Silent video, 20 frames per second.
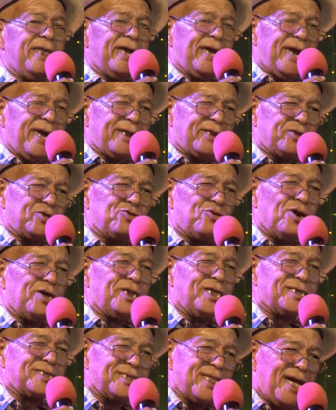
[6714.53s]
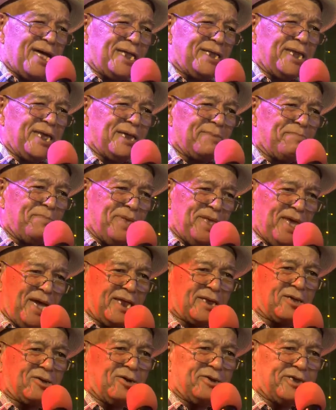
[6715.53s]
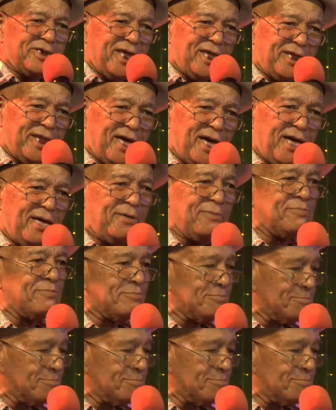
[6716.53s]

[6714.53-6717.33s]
they get to understand that me and Containers